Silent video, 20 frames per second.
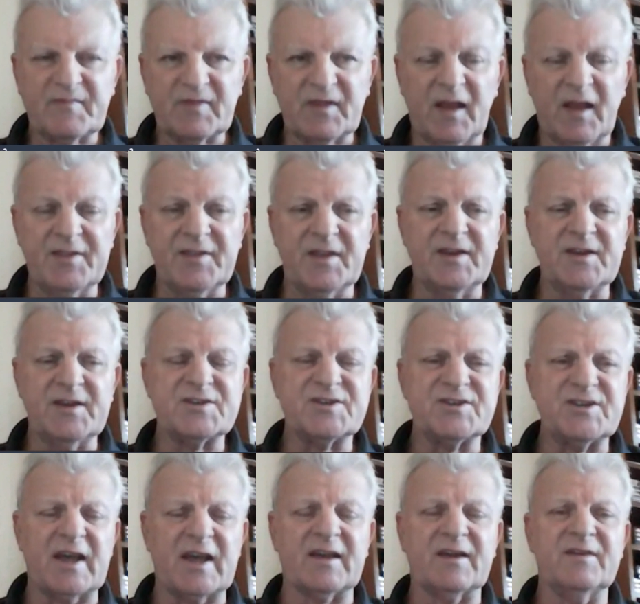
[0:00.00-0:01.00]
And then the
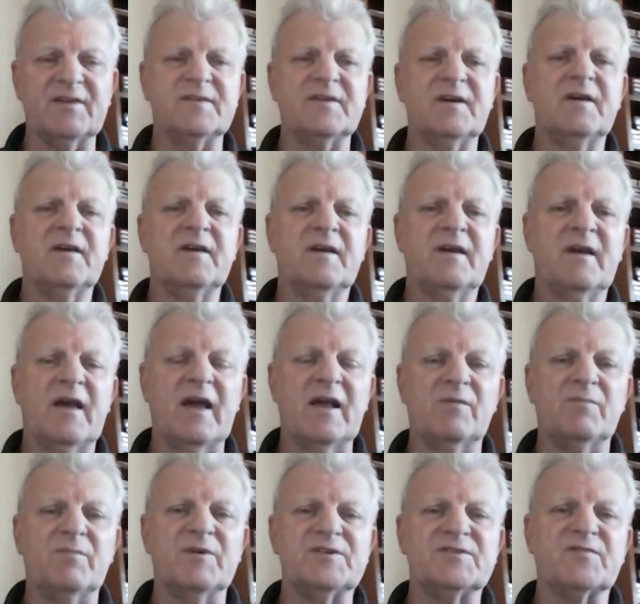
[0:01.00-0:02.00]
second
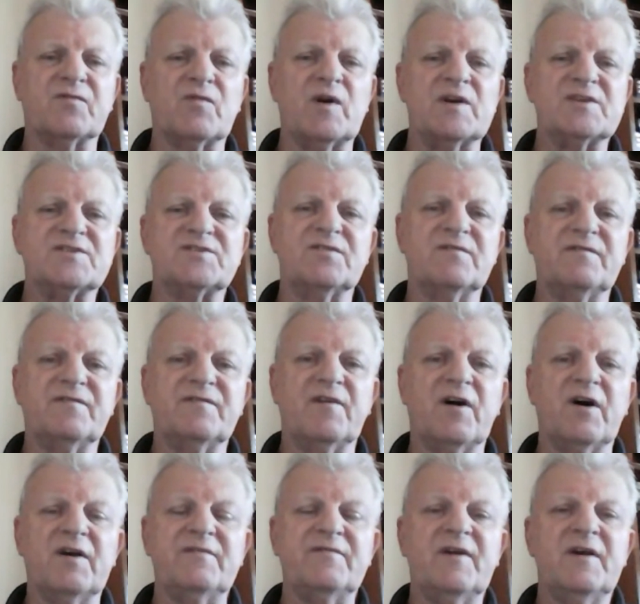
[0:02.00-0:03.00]
element of question
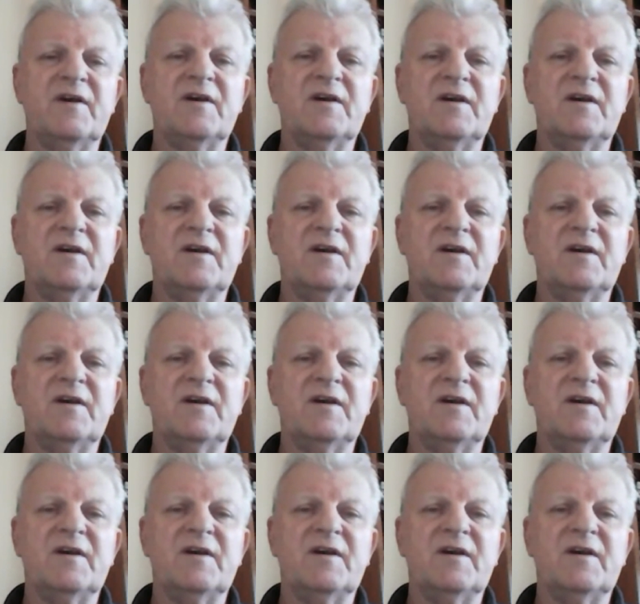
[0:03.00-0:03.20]
5